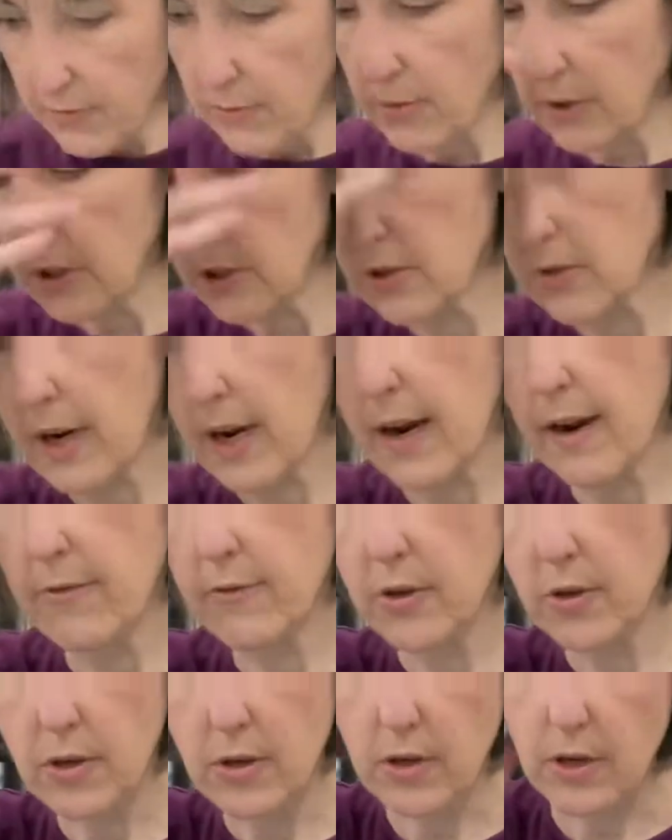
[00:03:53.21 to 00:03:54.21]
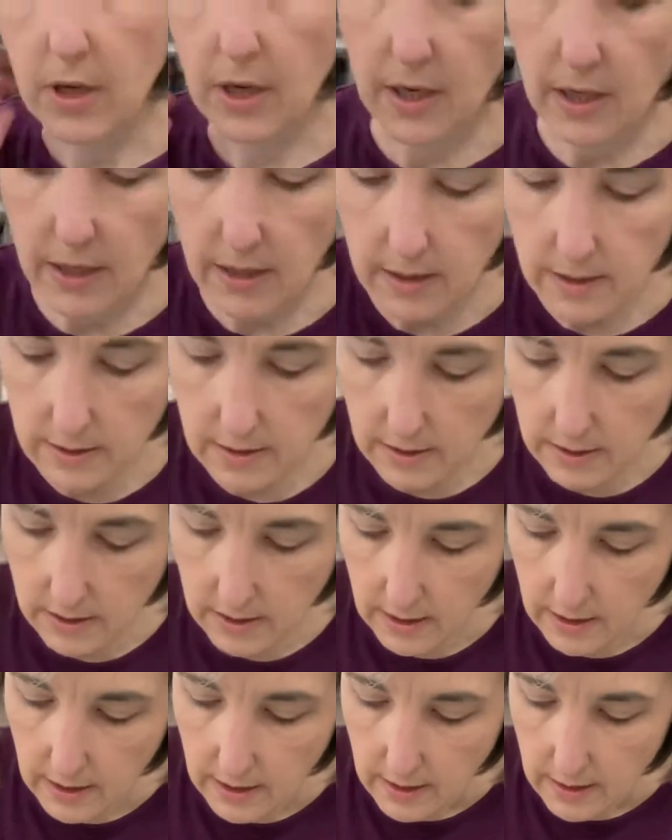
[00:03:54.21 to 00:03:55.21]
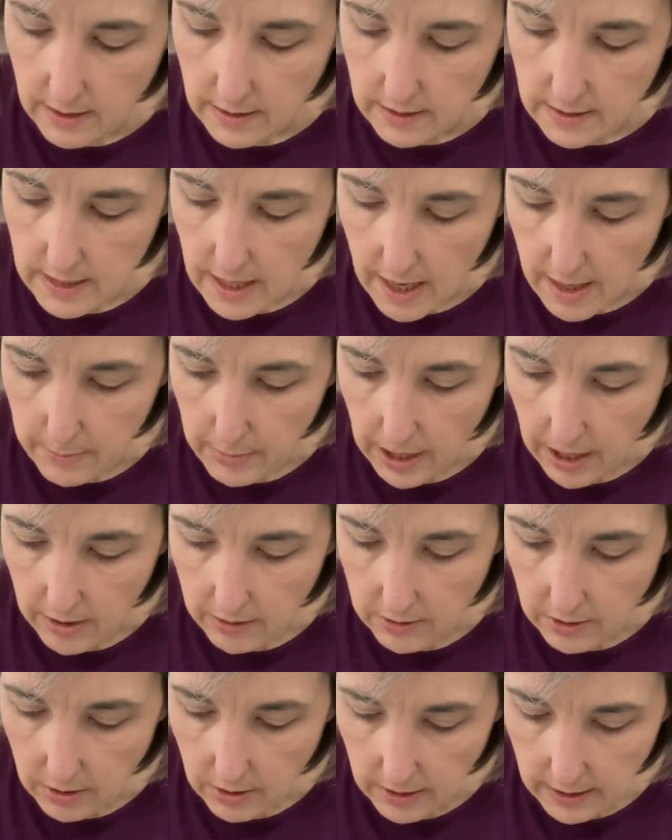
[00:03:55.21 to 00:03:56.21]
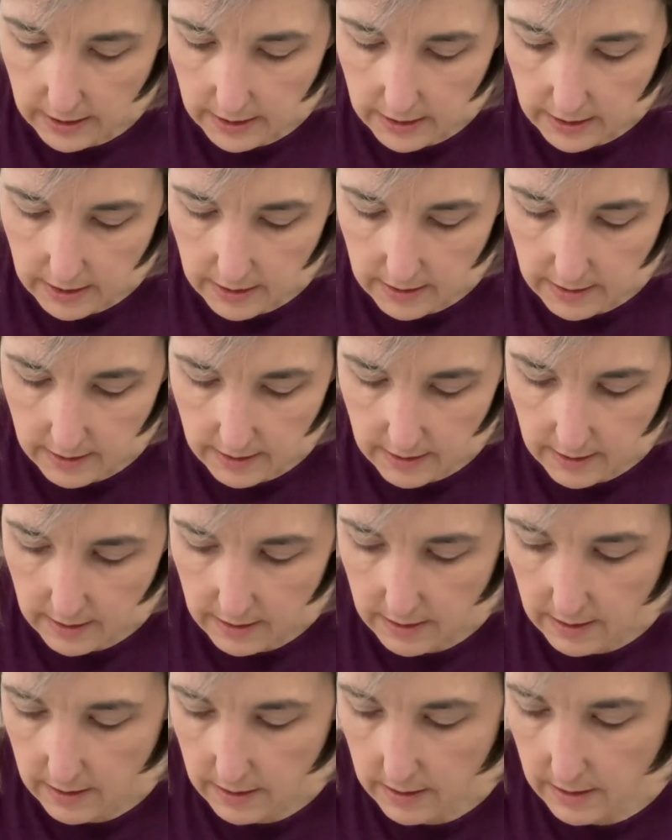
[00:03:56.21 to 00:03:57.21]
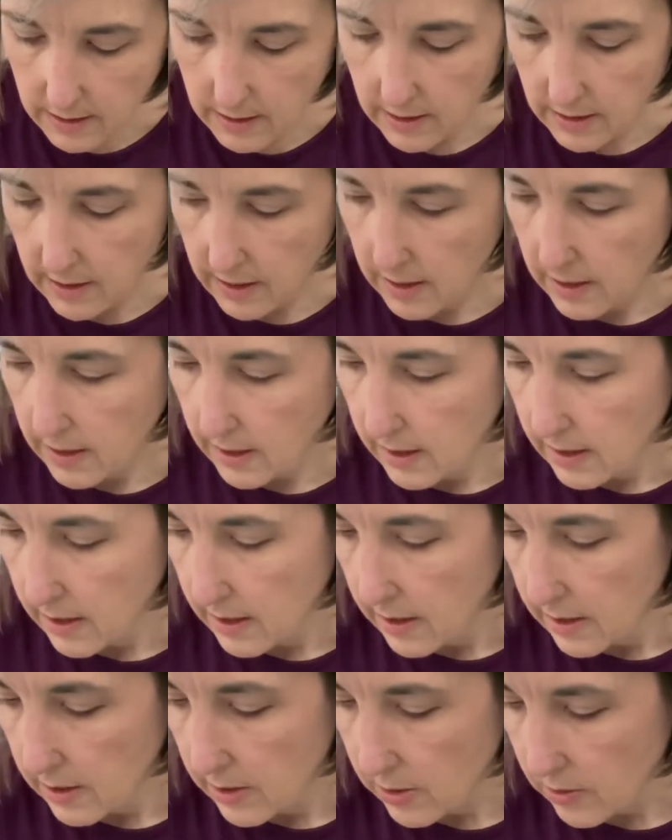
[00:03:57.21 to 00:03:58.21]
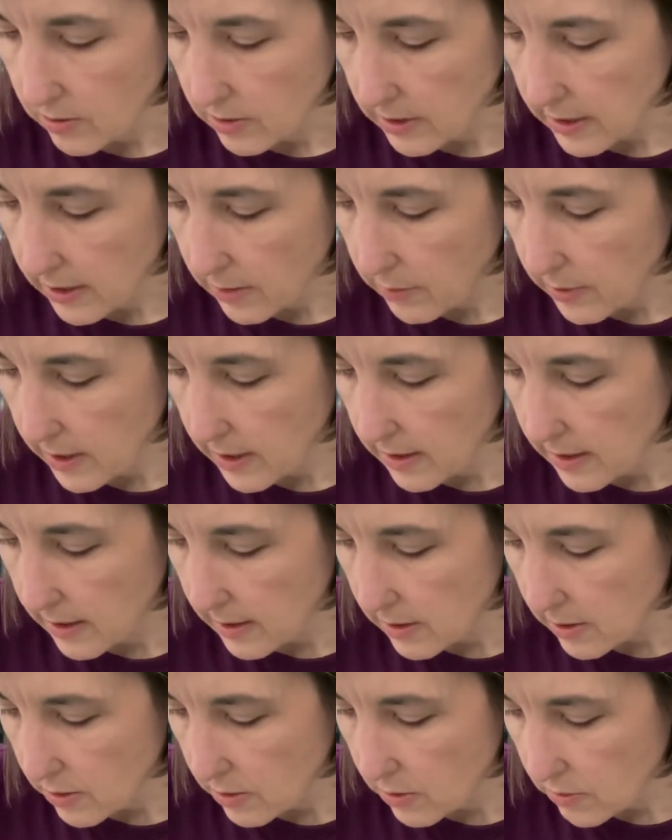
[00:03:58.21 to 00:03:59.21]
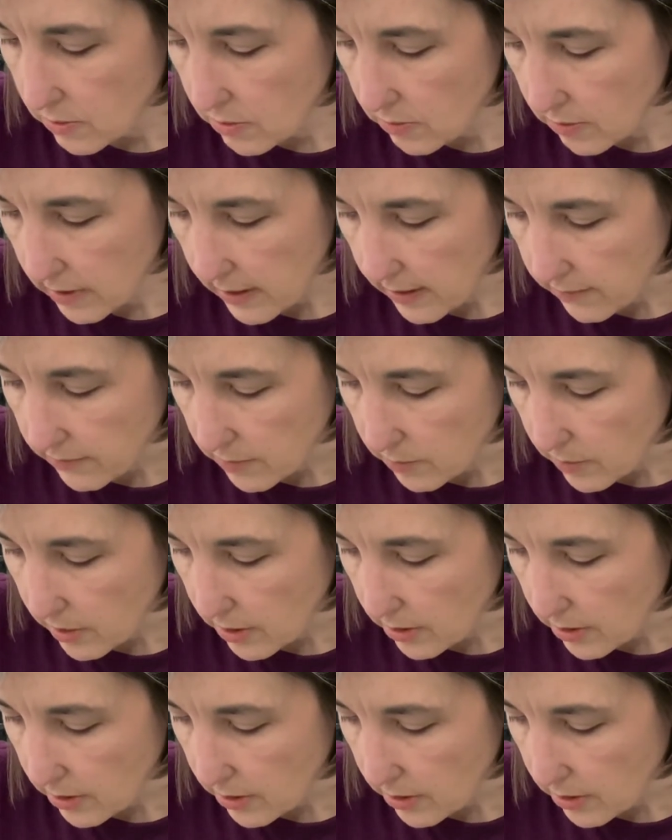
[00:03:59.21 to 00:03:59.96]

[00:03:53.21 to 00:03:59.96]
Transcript: Once you have your dye powder in your liquid, then you don't have to wear your